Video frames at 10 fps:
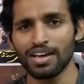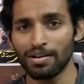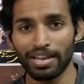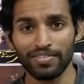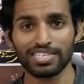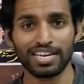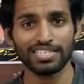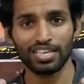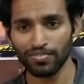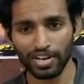Anyways, guys,
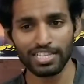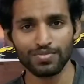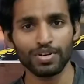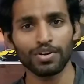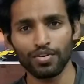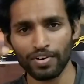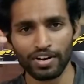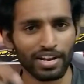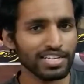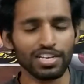if you like this video, don't forget to
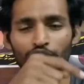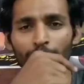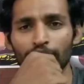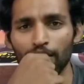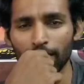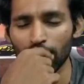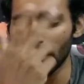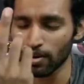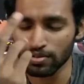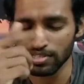like, share, comment down below
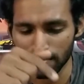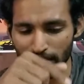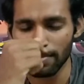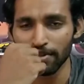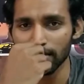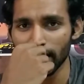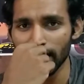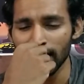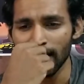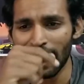and also subscribe to the channel.